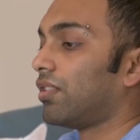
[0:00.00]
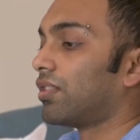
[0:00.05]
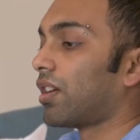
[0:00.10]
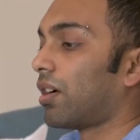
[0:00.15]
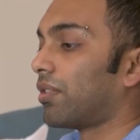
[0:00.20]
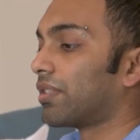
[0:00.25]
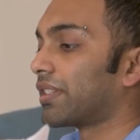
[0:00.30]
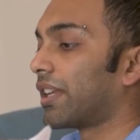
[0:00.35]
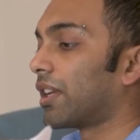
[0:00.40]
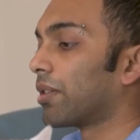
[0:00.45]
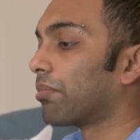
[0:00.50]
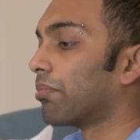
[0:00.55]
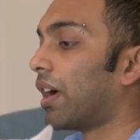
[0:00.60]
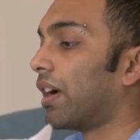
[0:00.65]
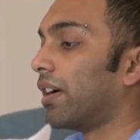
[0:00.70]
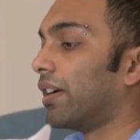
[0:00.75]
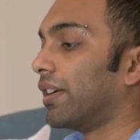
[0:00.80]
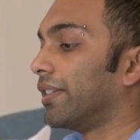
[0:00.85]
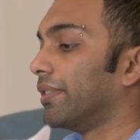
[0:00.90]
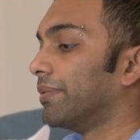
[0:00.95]
So I was getting
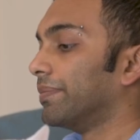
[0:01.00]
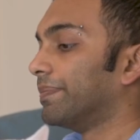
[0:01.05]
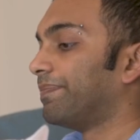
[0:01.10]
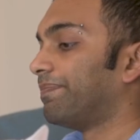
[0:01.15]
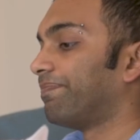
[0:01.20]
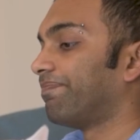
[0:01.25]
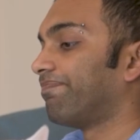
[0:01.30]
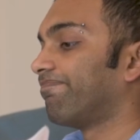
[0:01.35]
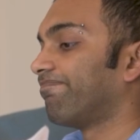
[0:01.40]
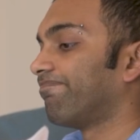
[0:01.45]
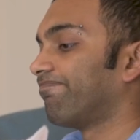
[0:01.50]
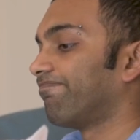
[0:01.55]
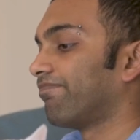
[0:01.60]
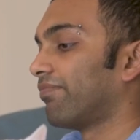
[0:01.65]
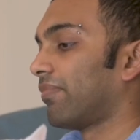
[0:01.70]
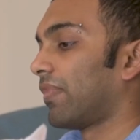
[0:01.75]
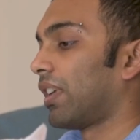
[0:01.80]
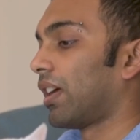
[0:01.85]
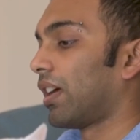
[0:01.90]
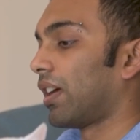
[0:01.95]
married,
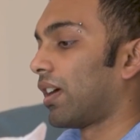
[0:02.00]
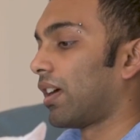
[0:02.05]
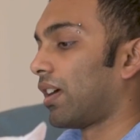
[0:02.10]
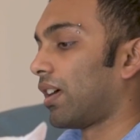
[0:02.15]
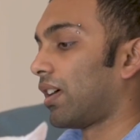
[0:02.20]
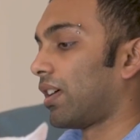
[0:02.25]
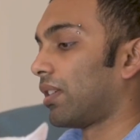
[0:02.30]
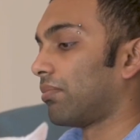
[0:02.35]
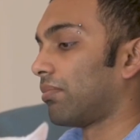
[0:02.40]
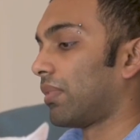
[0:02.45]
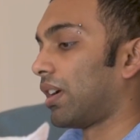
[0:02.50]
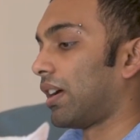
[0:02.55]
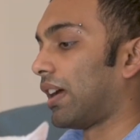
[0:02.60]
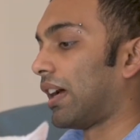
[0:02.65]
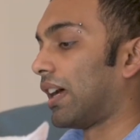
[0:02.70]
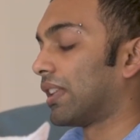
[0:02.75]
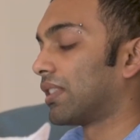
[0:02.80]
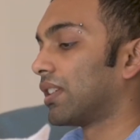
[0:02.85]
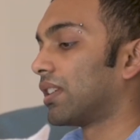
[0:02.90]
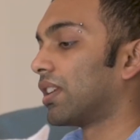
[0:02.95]
and my
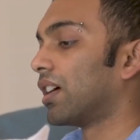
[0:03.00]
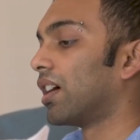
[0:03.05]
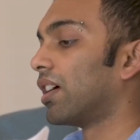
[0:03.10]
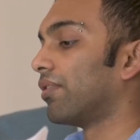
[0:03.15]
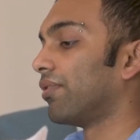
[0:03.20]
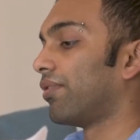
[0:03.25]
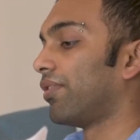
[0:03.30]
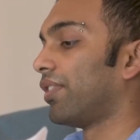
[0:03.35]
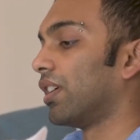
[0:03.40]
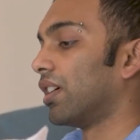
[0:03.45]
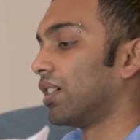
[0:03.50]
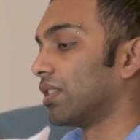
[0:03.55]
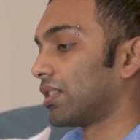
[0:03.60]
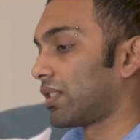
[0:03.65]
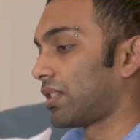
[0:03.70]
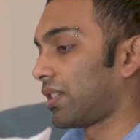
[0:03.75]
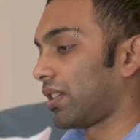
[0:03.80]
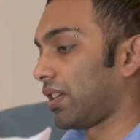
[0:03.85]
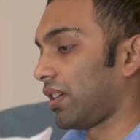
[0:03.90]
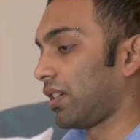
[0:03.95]
at the time
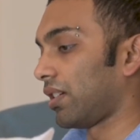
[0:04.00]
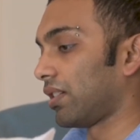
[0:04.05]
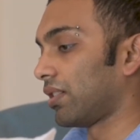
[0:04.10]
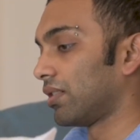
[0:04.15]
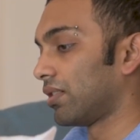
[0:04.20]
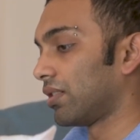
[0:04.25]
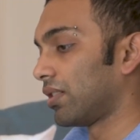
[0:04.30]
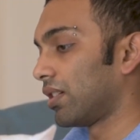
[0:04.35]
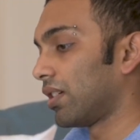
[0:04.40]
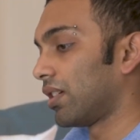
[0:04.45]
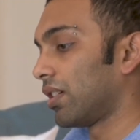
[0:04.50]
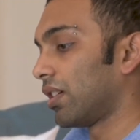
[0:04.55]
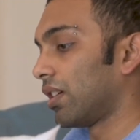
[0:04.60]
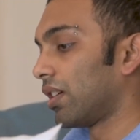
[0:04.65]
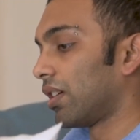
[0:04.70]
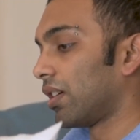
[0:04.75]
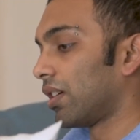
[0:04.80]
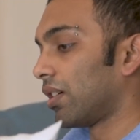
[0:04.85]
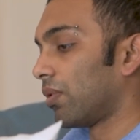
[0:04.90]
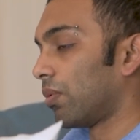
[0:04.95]
fiance
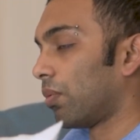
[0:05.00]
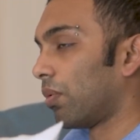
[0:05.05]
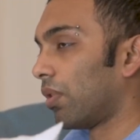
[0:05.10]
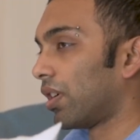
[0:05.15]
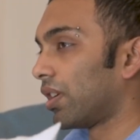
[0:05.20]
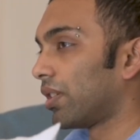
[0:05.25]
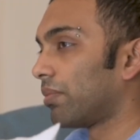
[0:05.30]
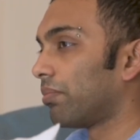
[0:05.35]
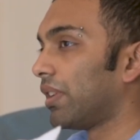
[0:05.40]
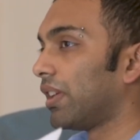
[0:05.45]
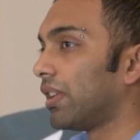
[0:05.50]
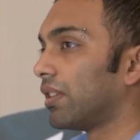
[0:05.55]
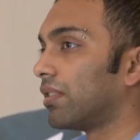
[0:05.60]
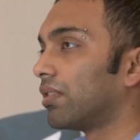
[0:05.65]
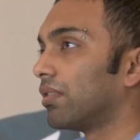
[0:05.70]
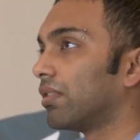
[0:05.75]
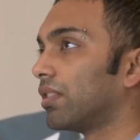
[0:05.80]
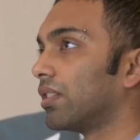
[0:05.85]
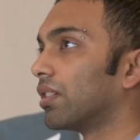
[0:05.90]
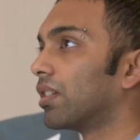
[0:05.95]
wanted me
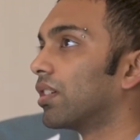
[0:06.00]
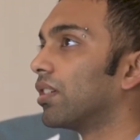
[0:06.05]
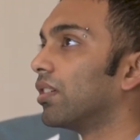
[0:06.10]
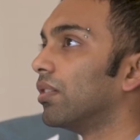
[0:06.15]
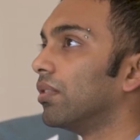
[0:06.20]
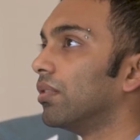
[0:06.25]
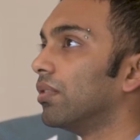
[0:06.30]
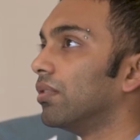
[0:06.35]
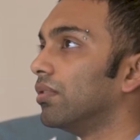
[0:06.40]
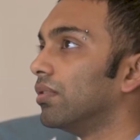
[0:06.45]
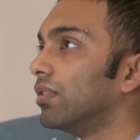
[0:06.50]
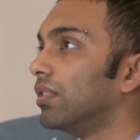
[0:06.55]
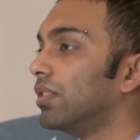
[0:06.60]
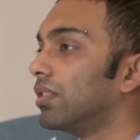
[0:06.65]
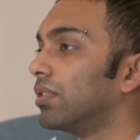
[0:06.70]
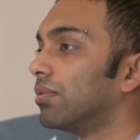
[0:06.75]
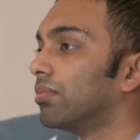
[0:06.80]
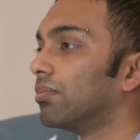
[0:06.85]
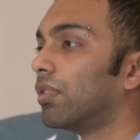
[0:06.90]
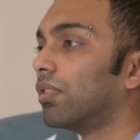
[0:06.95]
to include
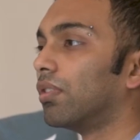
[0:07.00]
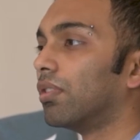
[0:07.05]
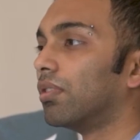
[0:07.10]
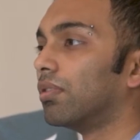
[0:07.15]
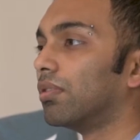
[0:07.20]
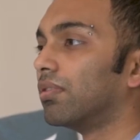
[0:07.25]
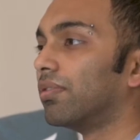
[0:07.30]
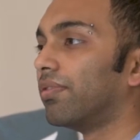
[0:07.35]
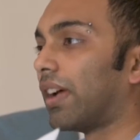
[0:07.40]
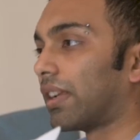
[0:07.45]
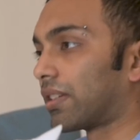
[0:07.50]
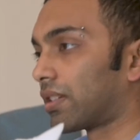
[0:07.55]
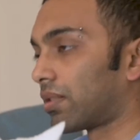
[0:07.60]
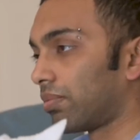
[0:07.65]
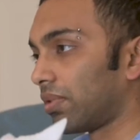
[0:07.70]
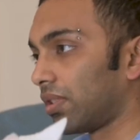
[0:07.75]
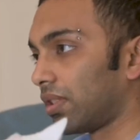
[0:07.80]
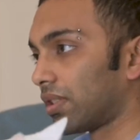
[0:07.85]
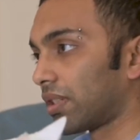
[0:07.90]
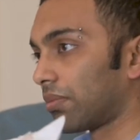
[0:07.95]
more
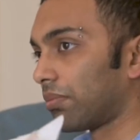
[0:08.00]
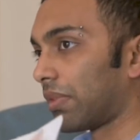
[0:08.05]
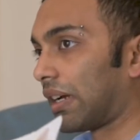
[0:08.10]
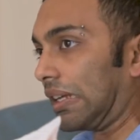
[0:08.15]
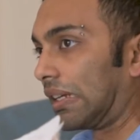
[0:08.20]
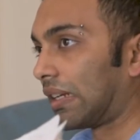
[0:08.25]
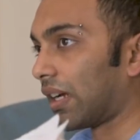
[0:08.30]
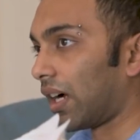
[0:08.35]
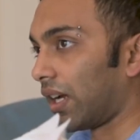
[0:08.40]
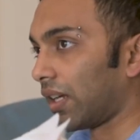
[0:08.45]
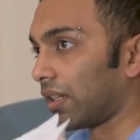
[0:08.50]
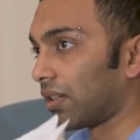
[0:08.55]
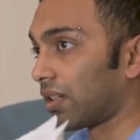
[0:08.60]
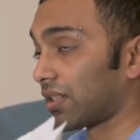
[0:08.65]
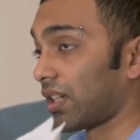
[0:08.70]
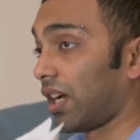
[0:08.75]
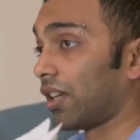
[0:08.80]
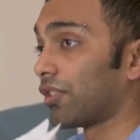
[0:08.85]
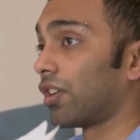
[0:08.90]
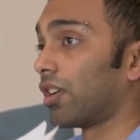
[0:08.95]
vegetables in my diet
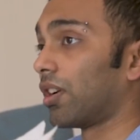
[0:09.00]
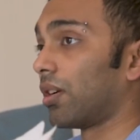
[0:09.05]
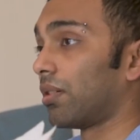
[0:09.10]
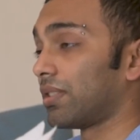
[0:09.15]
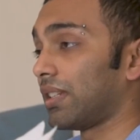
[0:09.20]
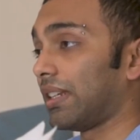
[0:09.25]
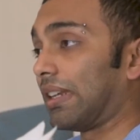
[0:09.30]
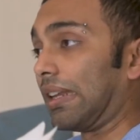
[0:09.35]
because I thought I was